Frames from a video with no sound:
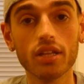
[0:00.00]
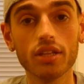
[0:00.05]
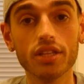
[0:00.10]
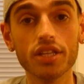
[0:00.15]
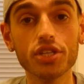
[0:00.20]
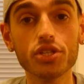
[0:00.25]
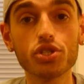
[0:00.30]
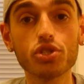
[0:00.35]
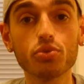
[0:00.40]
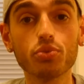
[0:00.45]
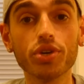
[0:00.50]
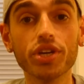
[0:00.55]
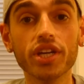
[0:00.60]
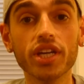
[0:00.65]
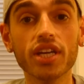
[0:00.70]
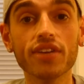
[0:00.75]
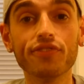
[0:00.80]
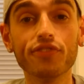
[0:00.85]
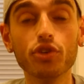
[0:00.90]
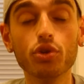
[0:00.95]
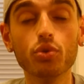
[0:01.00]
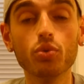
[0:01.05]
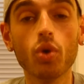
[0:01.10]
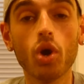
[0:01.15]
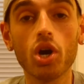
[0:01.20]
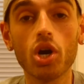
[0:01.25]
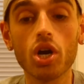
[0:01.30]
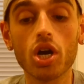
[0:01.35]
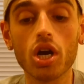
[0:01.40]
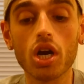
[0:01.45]
These three, if you
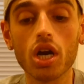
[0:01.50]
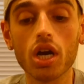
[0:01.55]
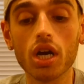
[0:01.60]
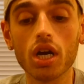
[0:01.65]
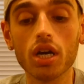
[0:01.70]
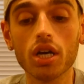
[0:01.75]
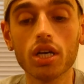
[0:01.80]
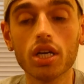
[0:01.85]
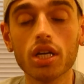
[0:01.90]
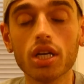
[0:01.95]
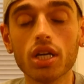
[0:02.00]
are